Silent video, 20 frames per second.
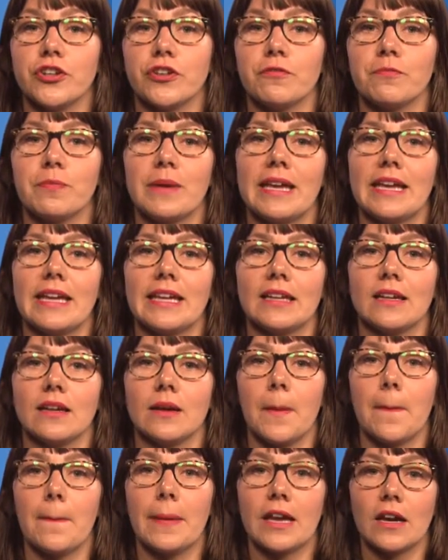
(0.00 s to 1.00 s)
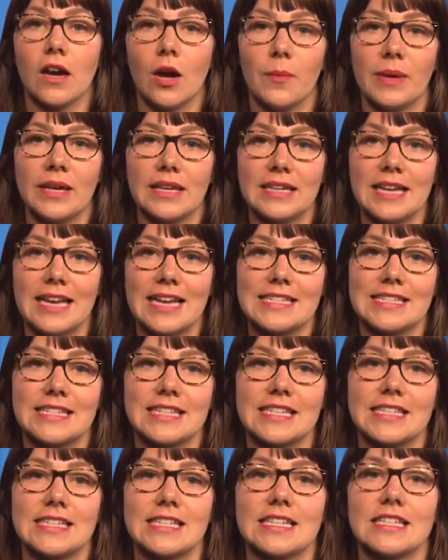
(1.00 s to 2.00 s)
of being, becoming,
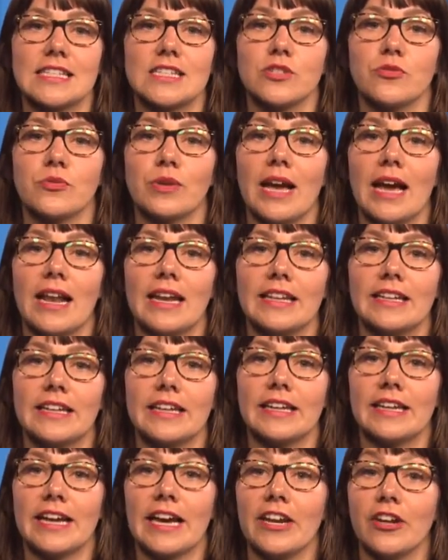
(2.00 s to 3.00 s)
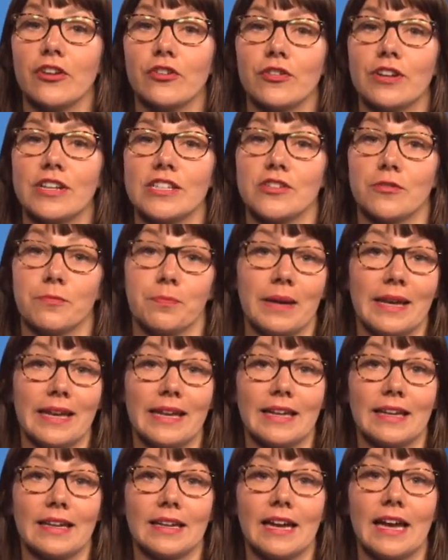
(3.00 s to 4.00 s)
existence, reality, categories of
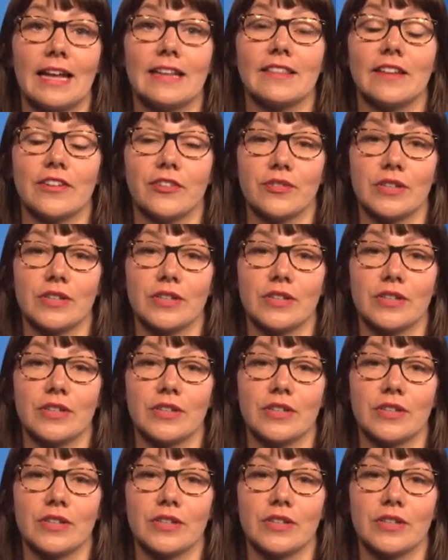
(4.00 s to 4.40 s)
being, and their